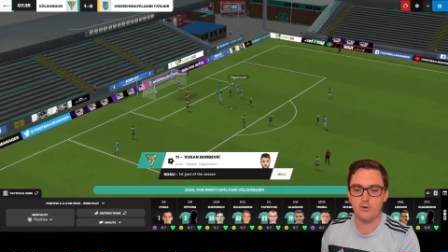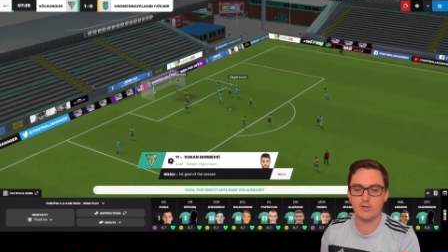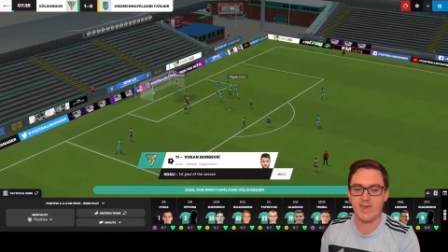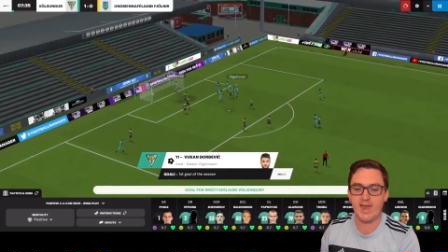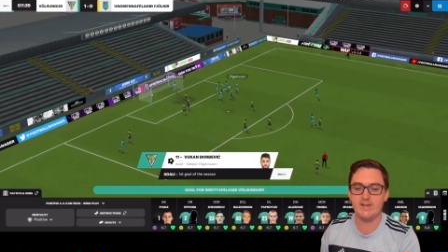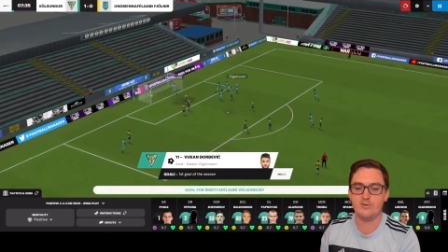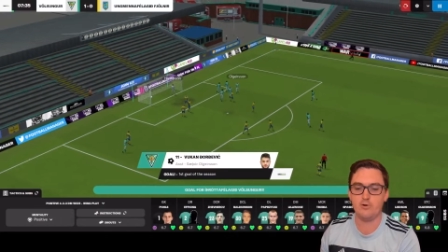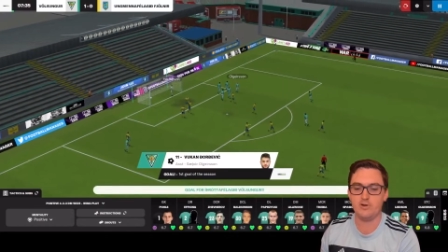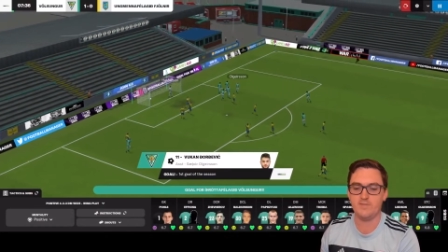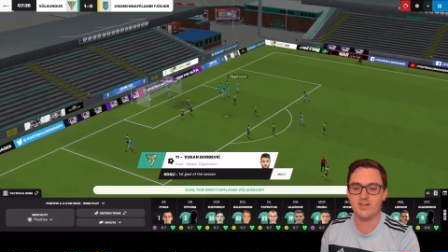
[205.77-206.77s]
Vukan
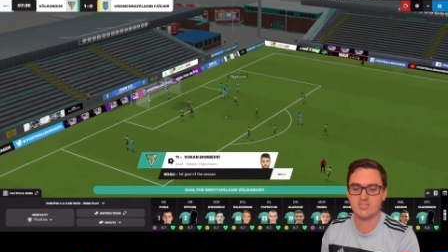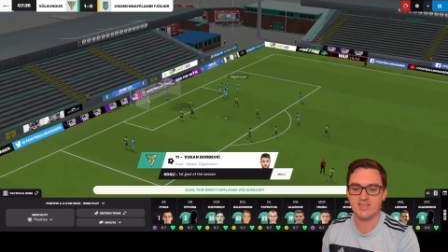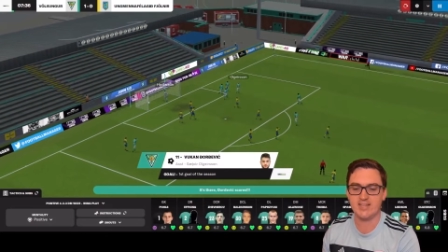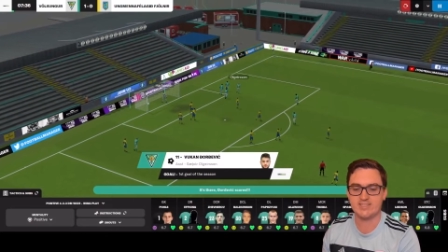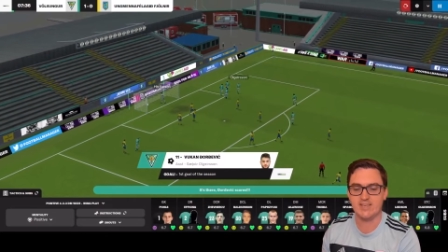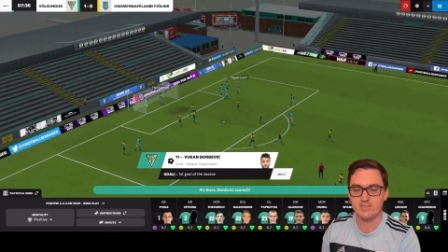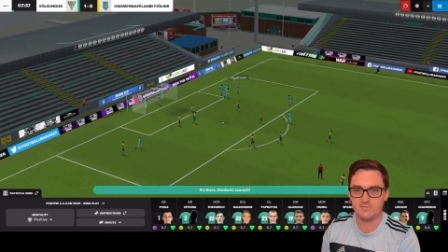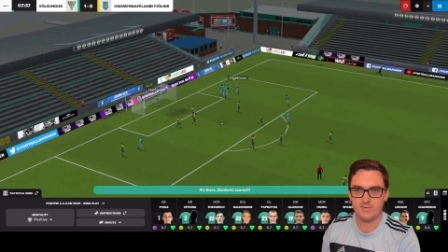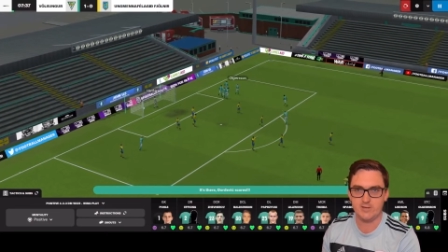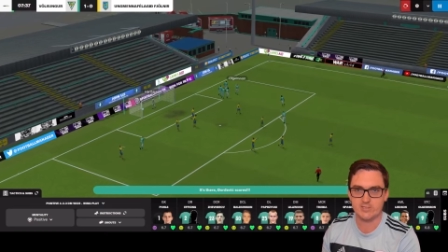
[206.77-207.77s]
Dordovic gets
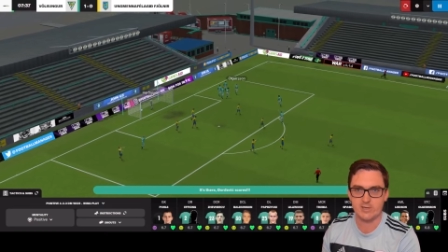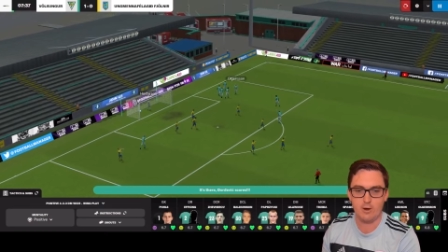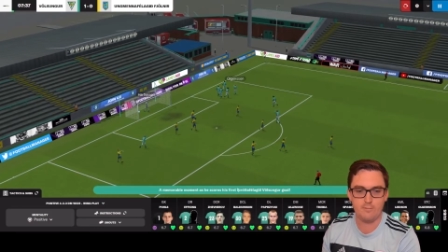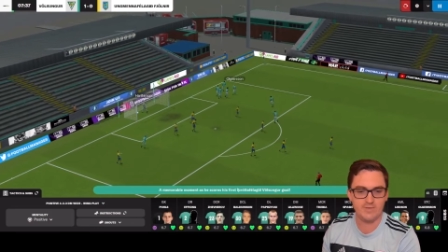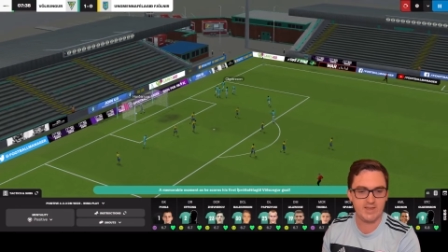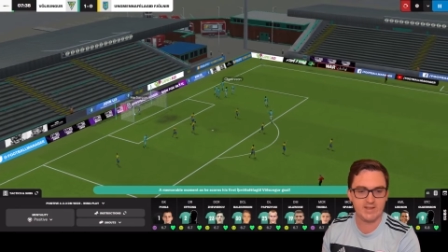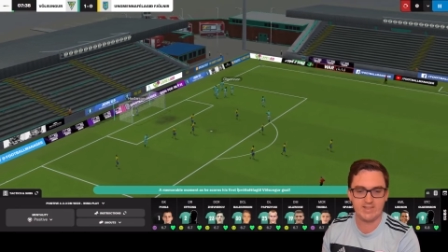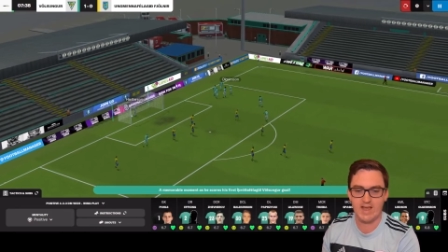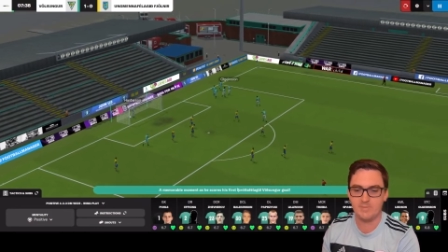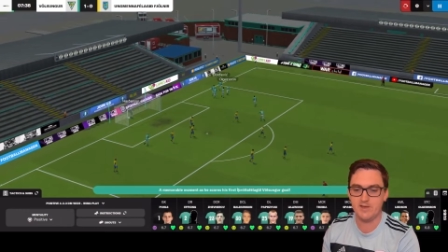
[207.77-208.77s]
his first goal for the
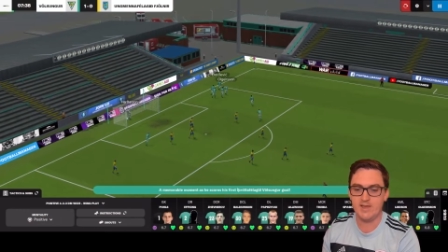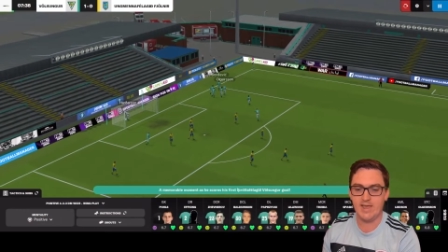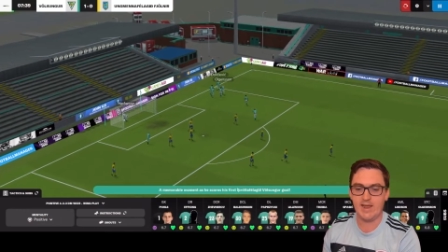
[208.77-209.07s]
club.